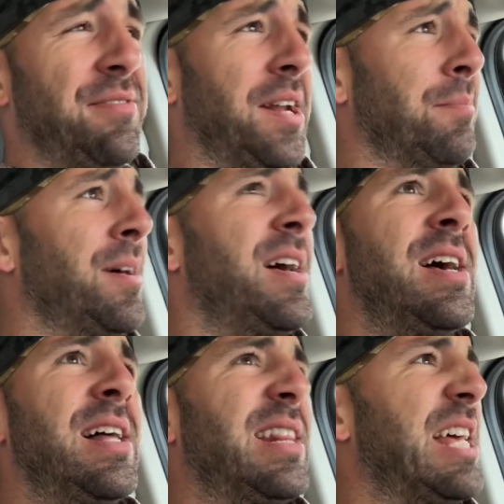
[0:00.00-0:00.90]
and
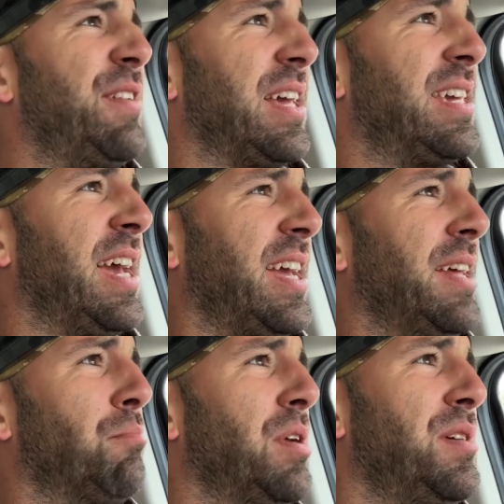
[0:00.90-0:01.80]
I'm living and kicking
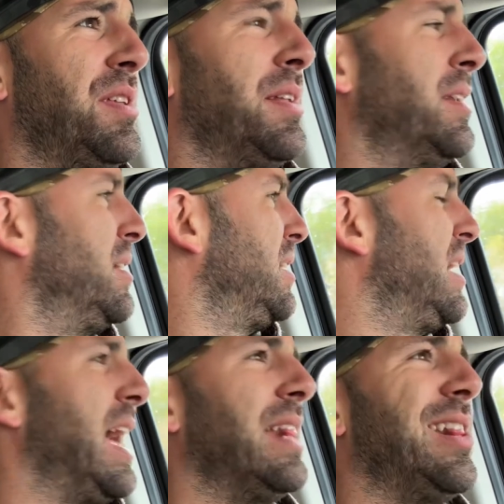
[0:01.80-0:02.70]
and breathing
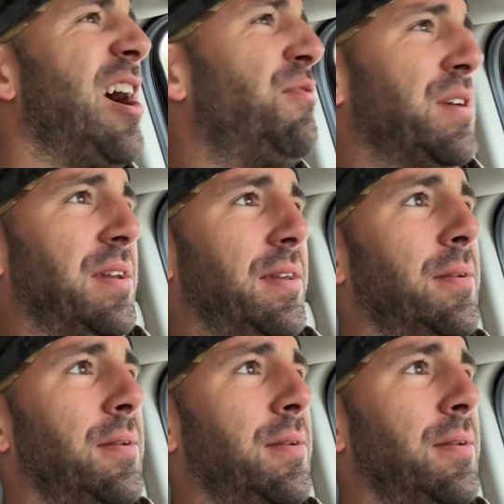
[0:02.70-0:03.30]
and and loving